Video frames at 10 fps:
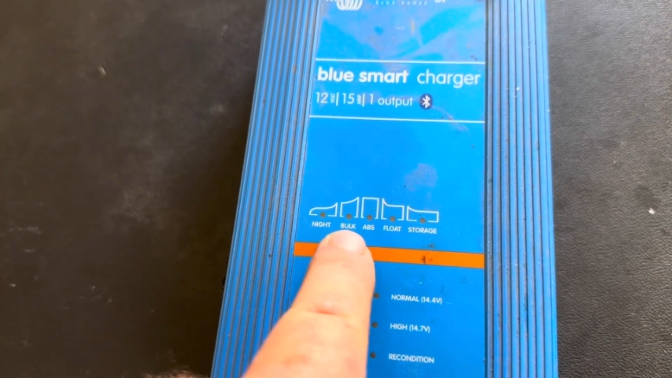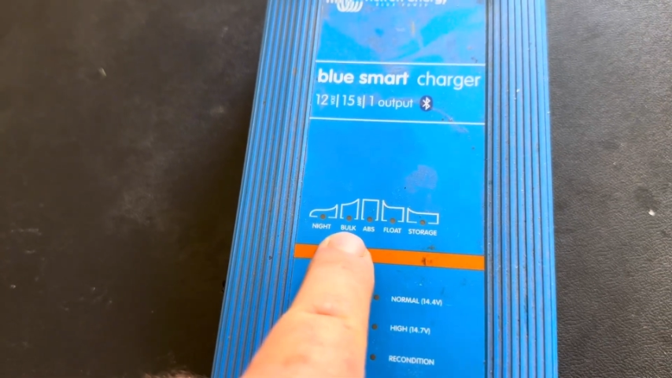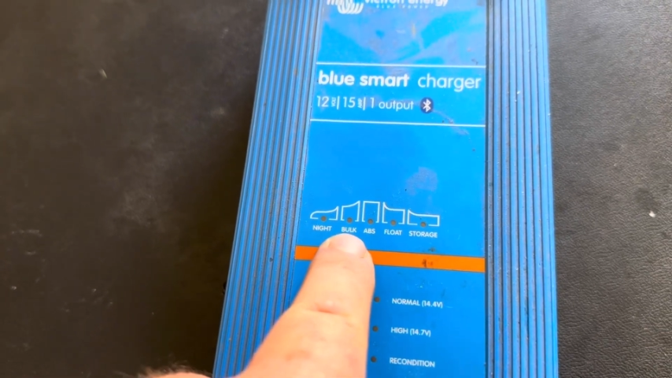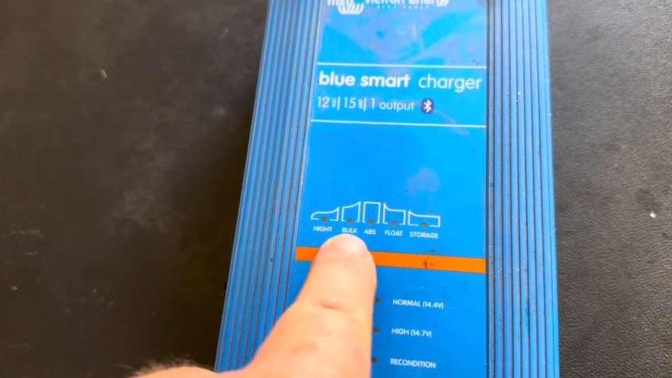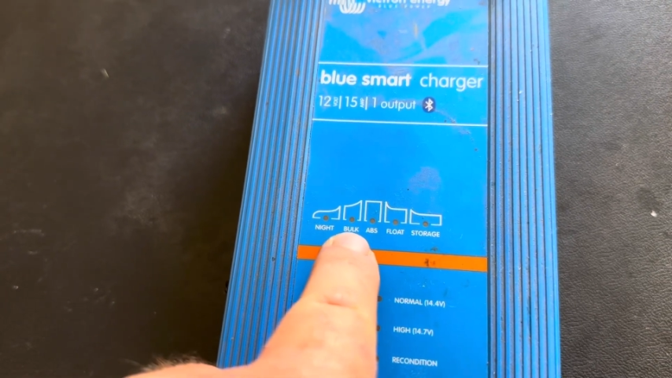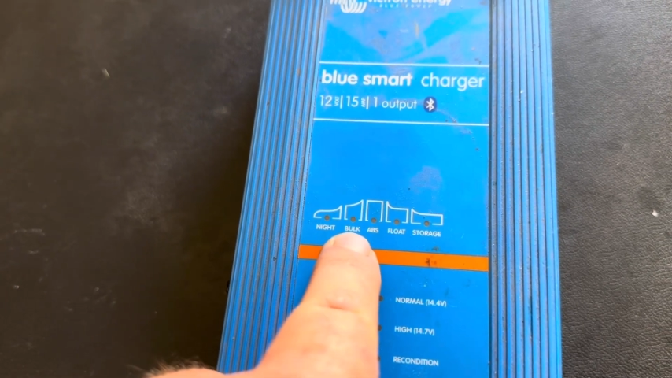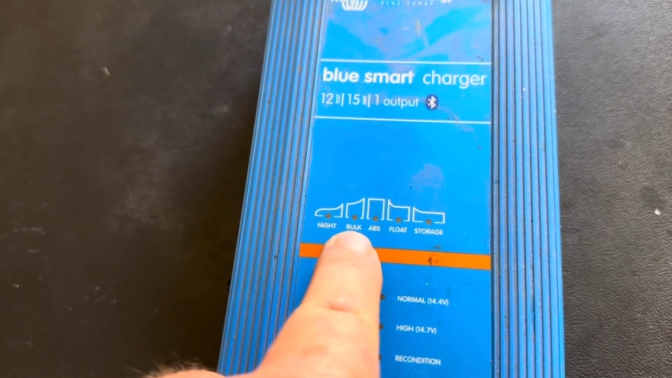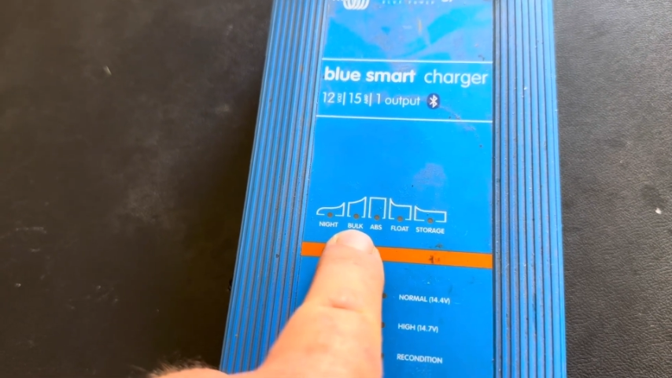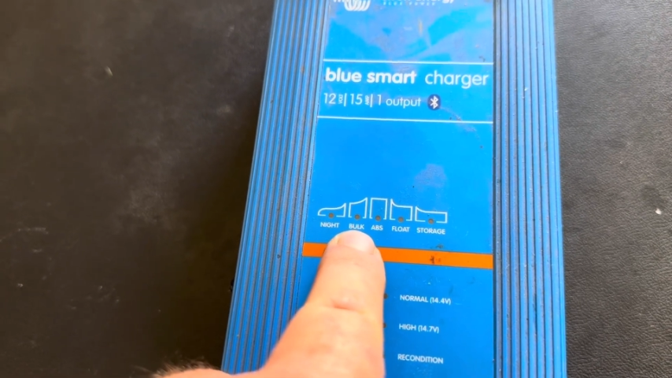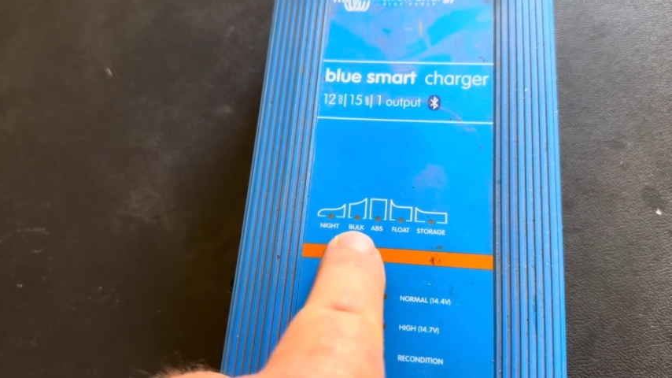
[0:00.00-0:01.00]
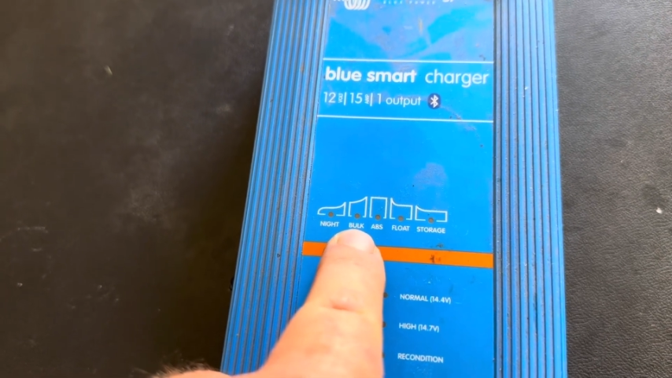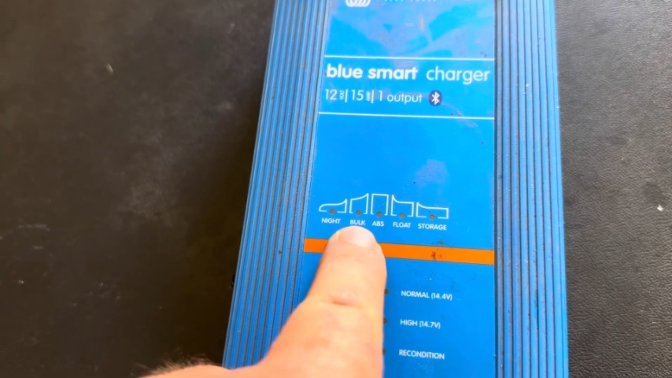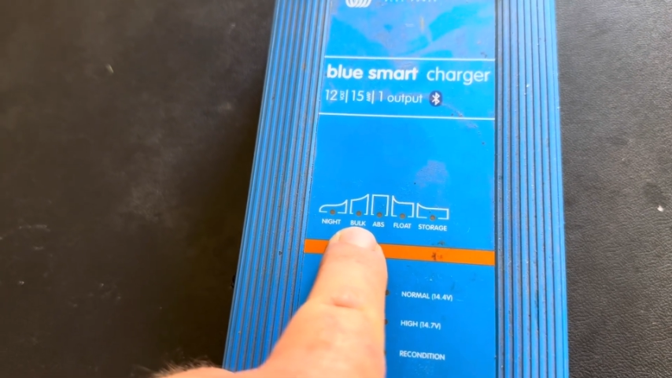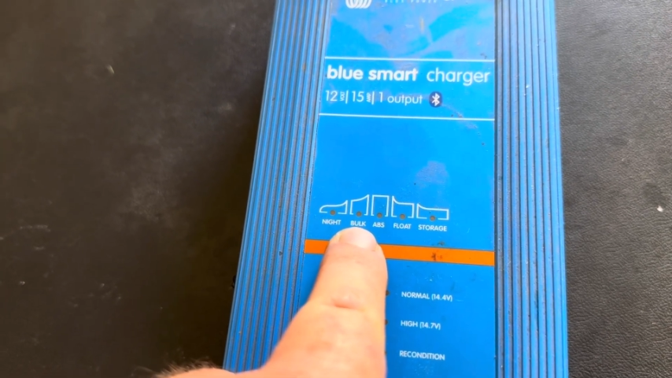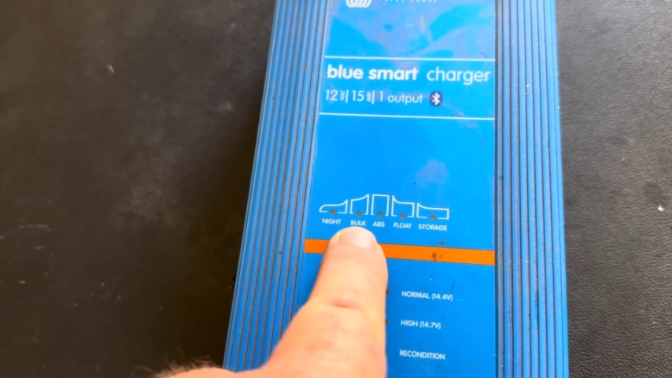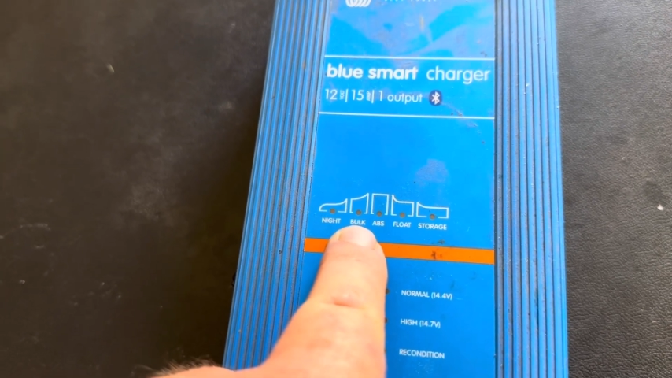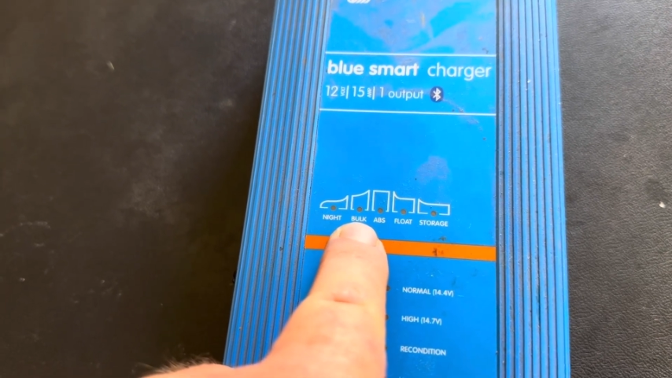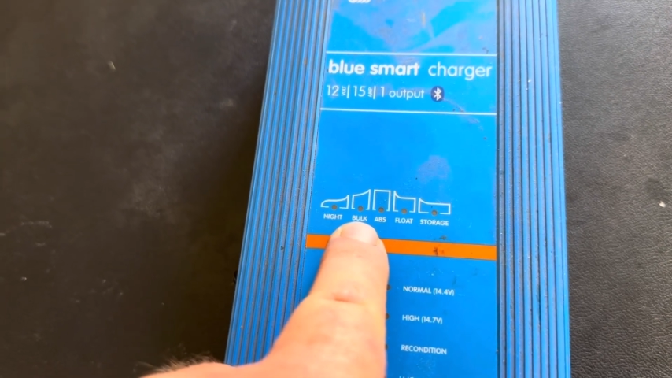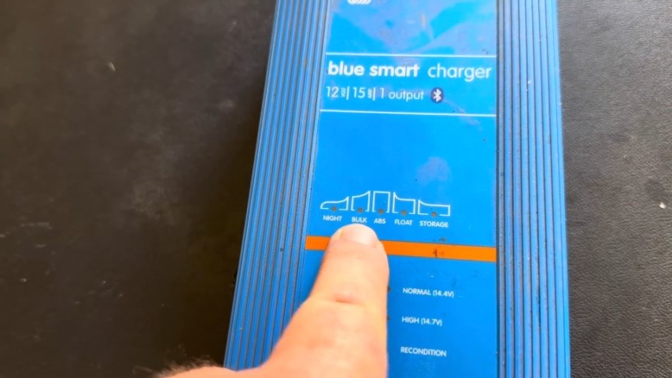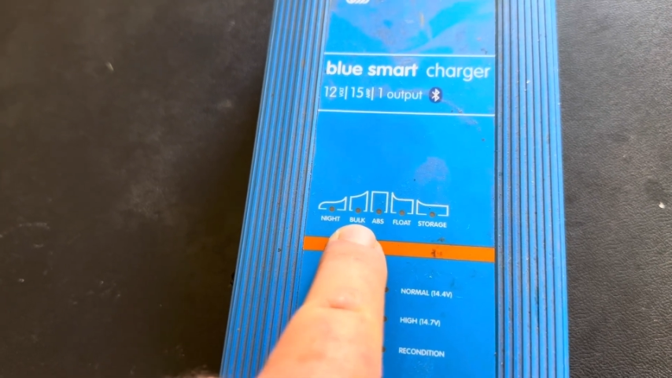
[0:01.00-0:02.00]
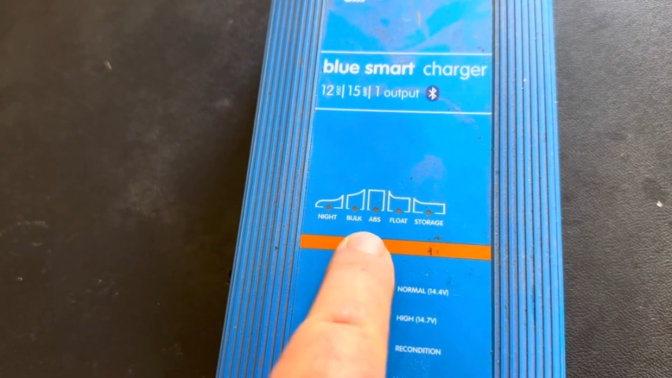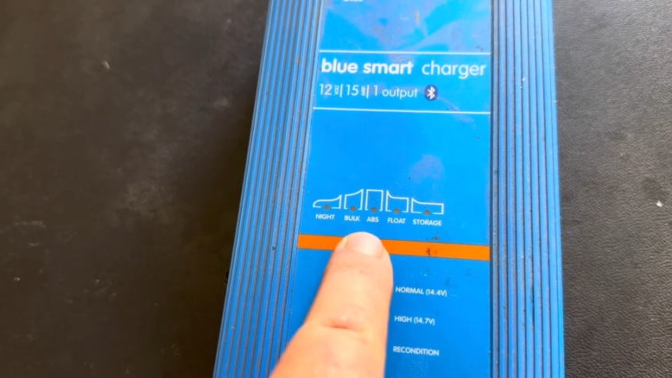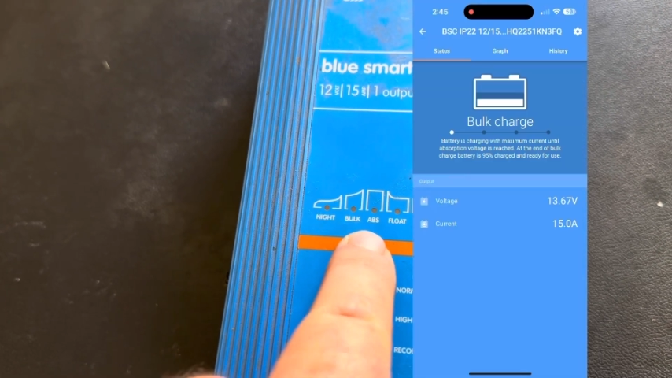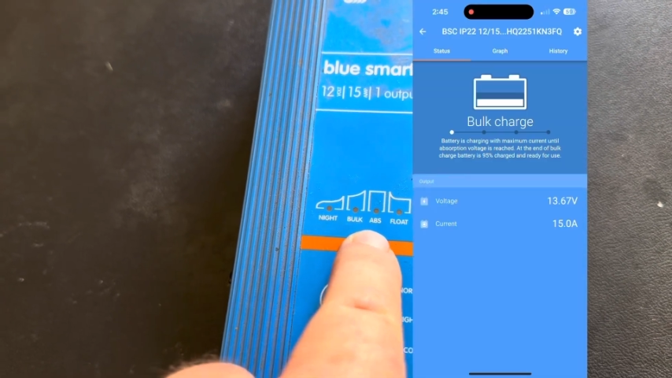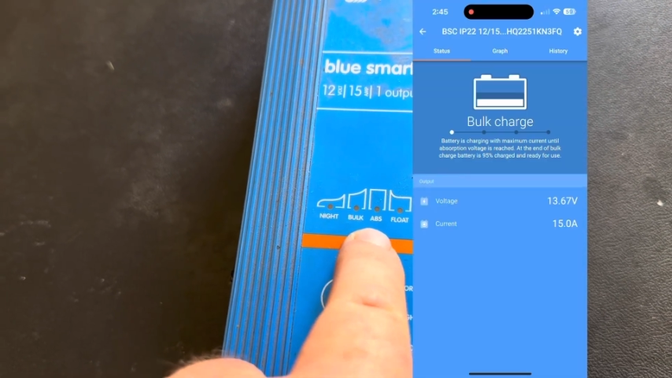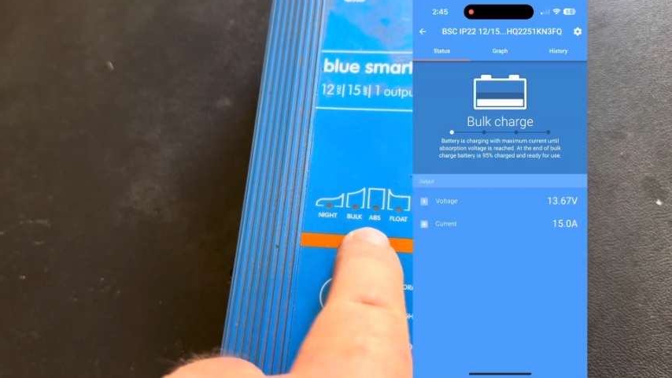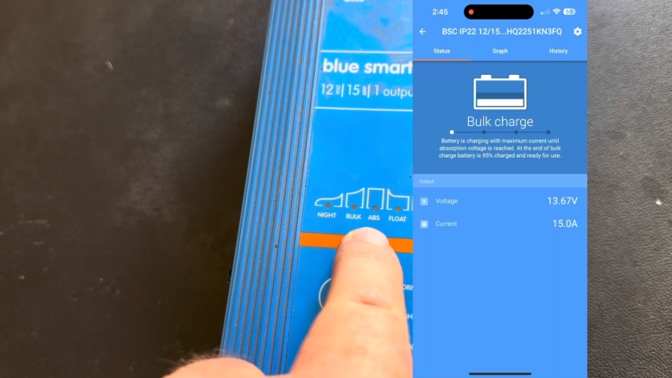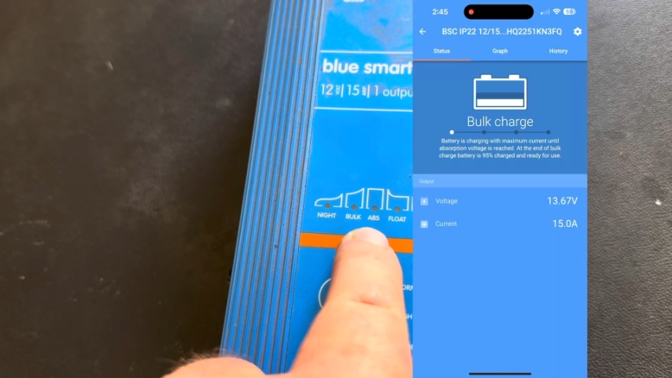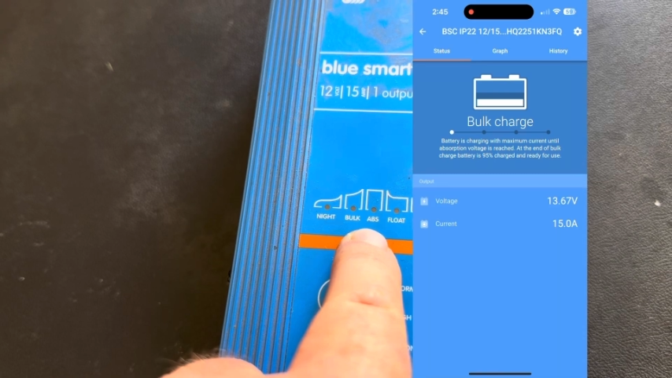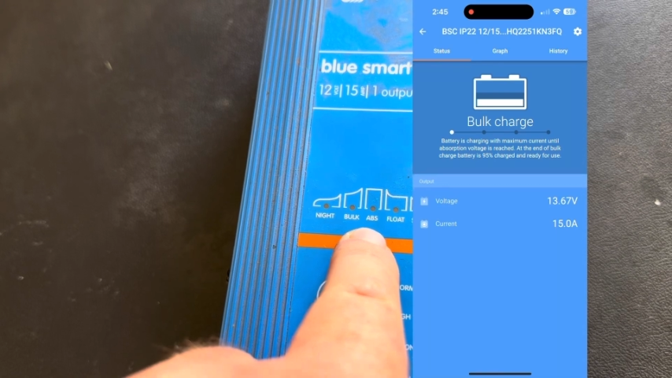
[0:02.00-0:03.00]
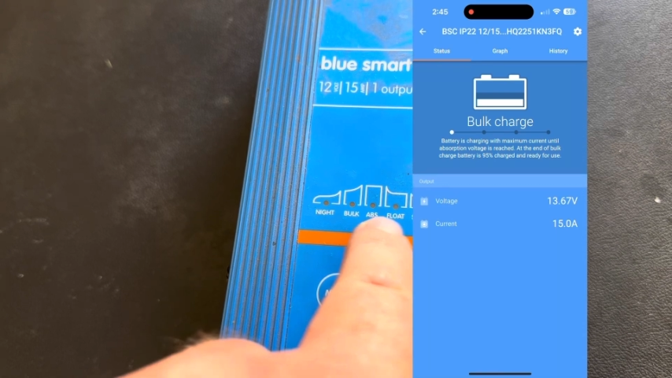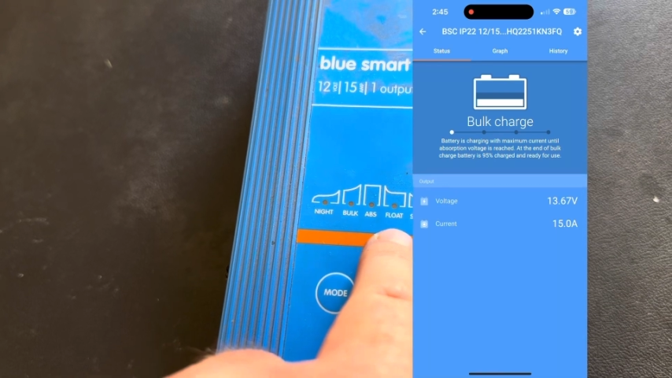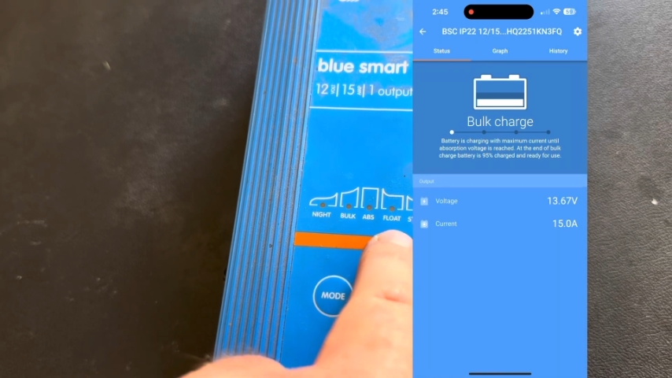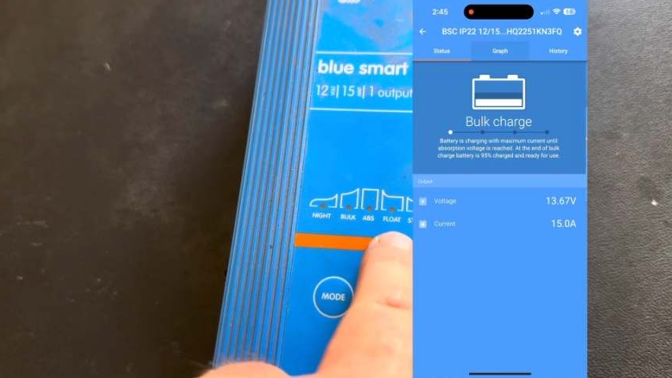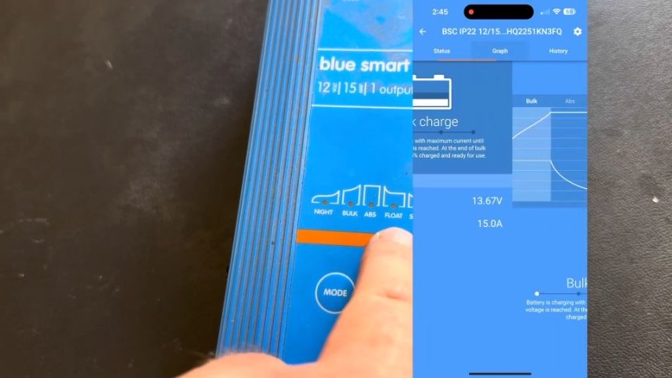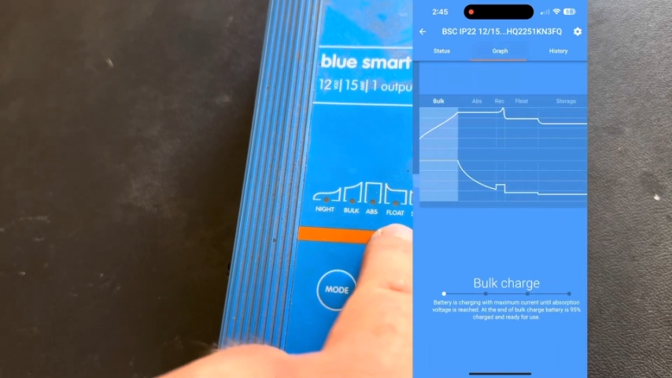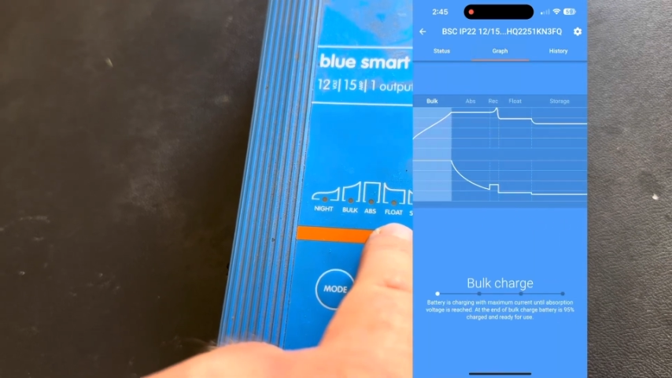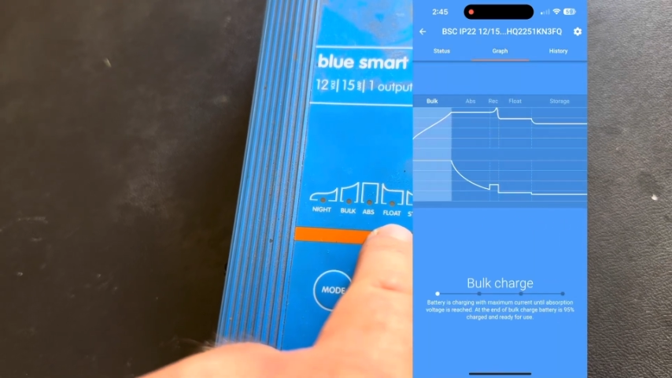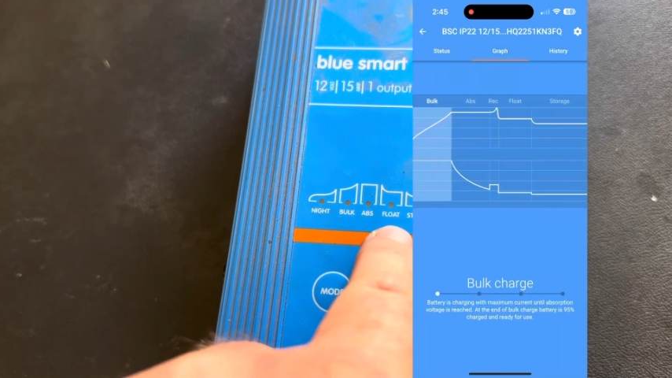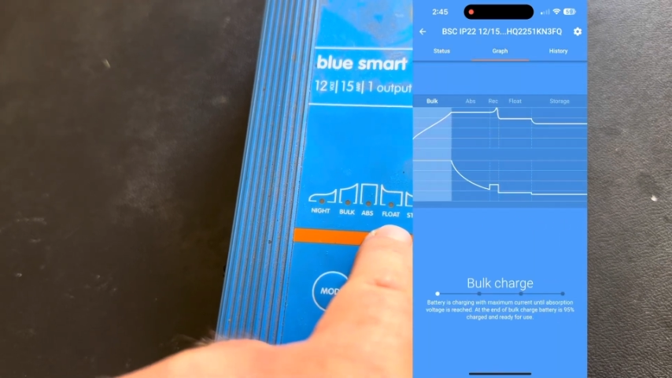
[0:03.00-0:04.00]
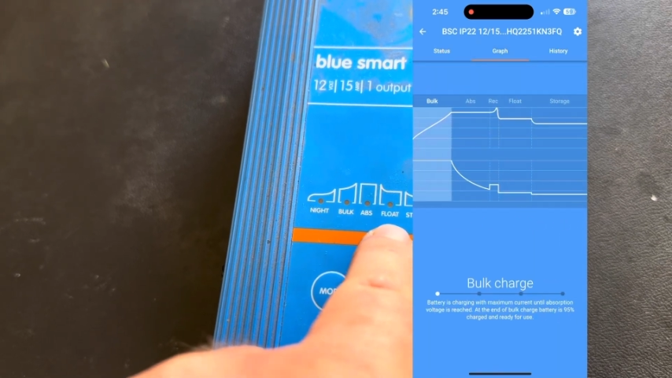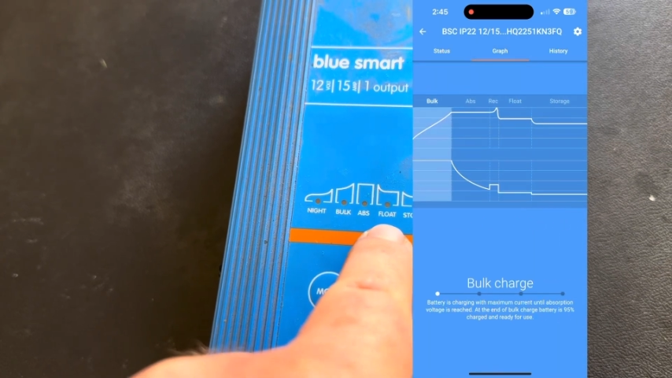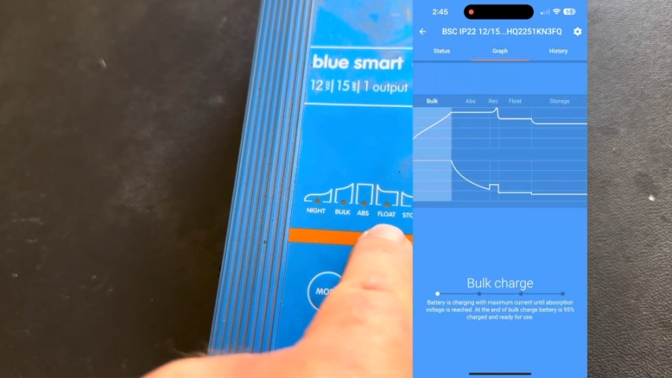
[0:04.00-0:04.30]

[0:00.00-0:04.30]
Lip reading: No face is visible, so there are no lips to read.